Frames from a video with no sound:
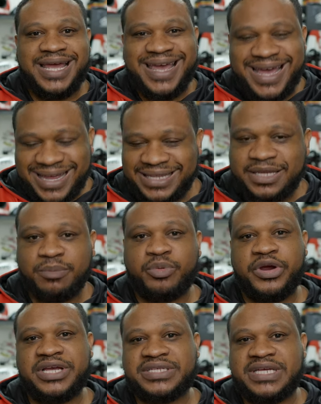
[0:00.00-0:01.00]
and the
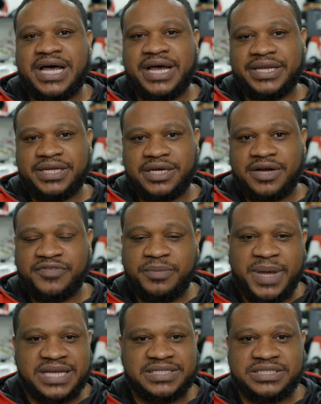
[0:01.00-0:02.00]
brake side of the
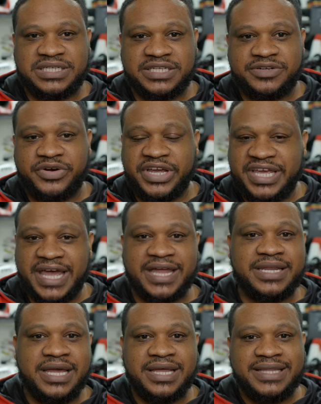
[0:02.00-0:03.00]
master cylinder.
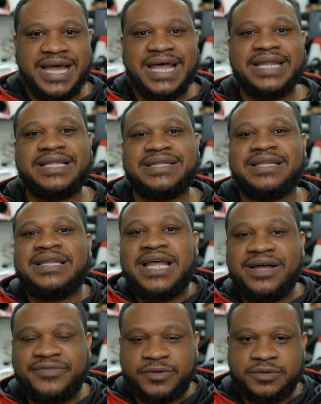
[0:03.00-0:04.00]
Again, that
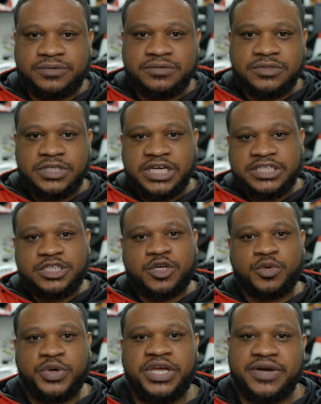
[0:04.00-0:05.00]
level and
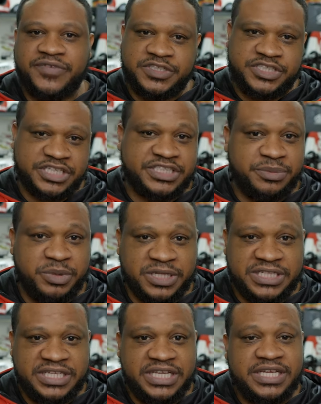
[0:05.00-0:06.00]
degree of
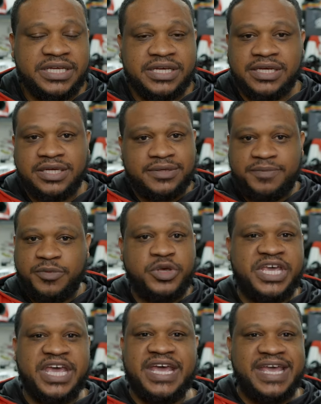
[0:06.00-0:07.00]
adjustability, you
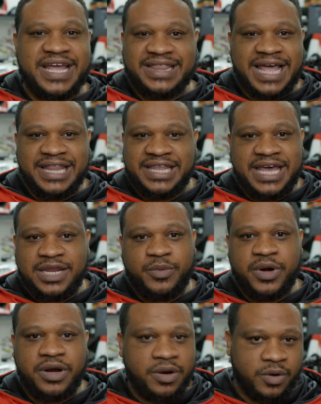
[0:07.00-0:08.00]
can't get that
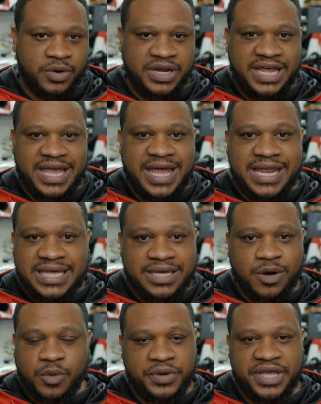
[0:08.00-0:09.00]
anywhere on any
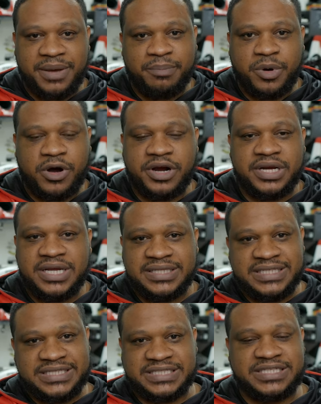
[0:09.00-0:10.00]
OEM part.
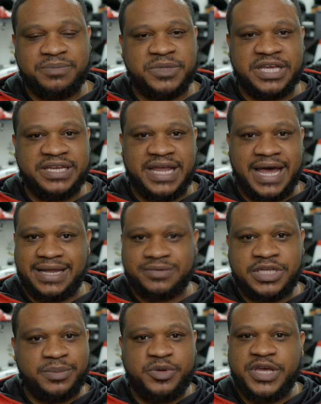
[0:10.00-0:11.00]
This is something that
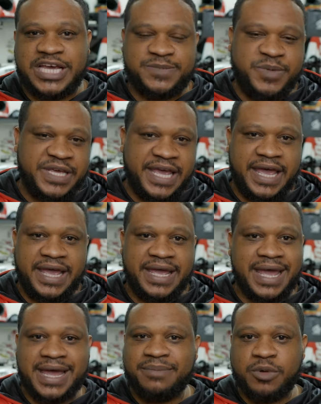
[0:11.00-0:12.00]

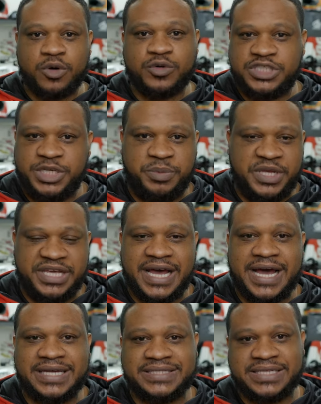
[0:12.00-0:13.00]
WSBK and MotoGP
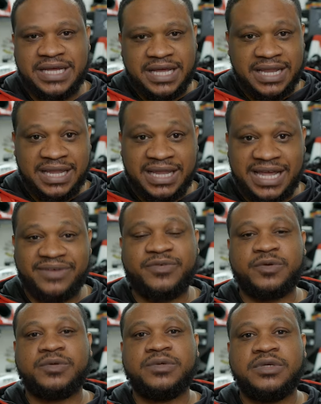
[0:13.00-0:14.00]
guys
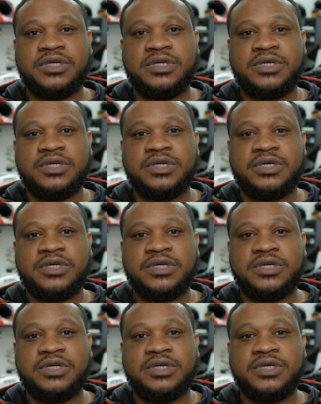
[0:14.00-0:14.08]
level